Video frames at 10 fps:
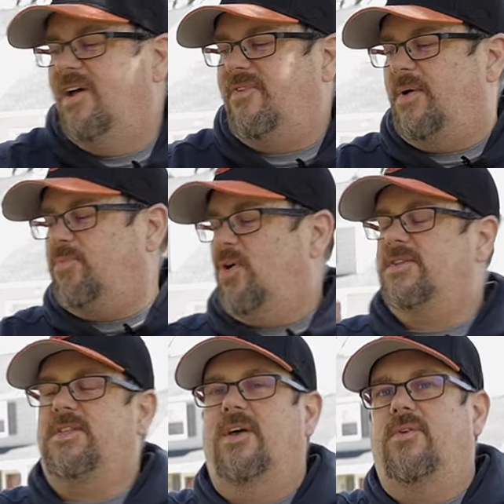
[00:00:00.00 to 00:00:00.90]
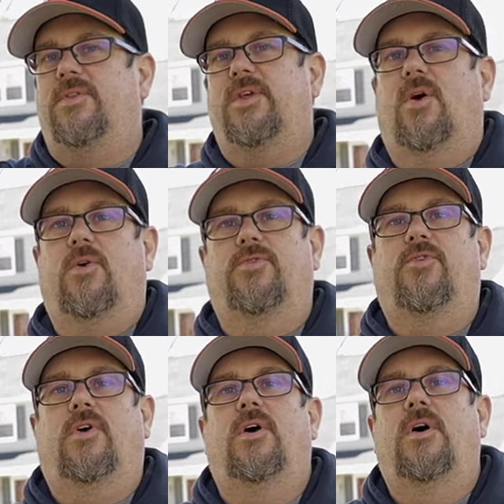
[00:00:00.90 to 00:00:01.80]
If I press that on the
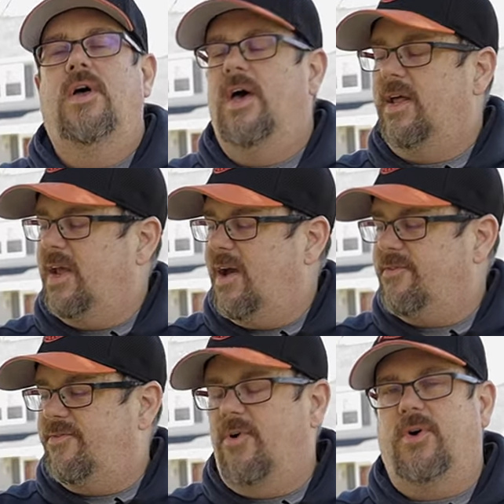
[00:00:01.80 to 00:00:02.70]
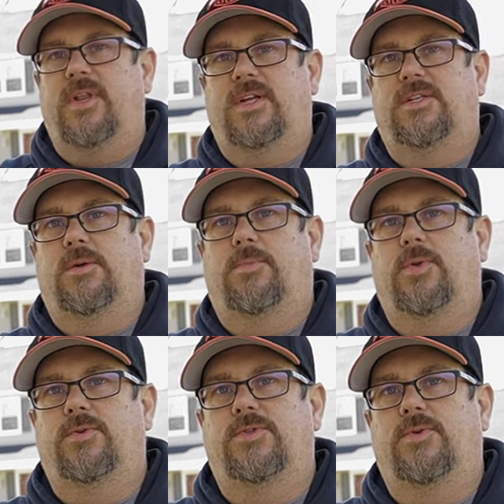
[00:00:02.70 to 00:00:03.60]
Ultra and I have the phone connected to
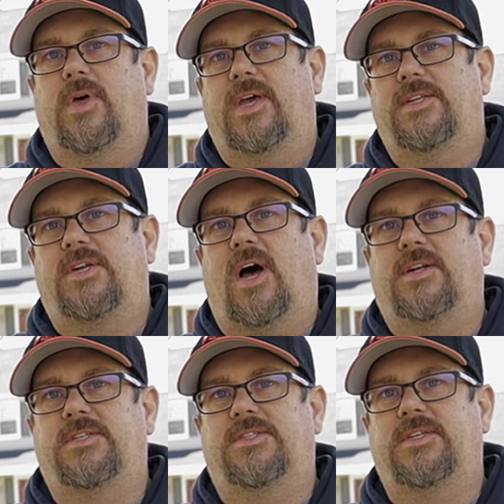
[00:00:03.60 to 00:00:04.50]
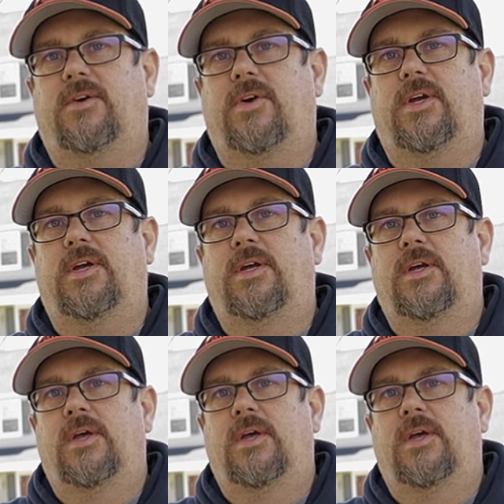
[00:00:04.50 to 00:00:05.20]
Bluetooth, I can talk to Siri